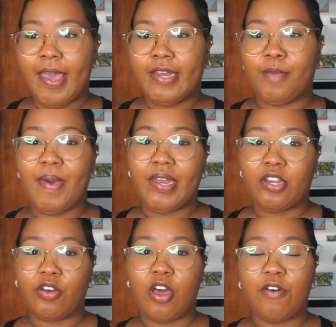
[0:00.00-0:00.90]
depending
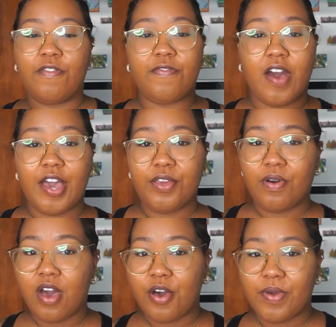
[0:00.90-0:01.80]
on how far you
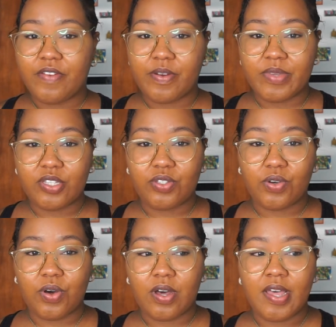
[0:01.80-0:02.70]
are away from the
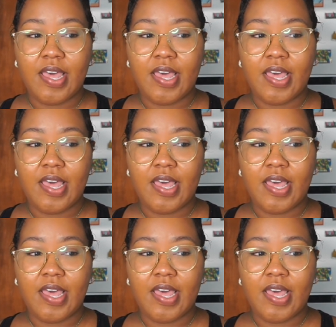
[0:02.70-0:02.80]
store,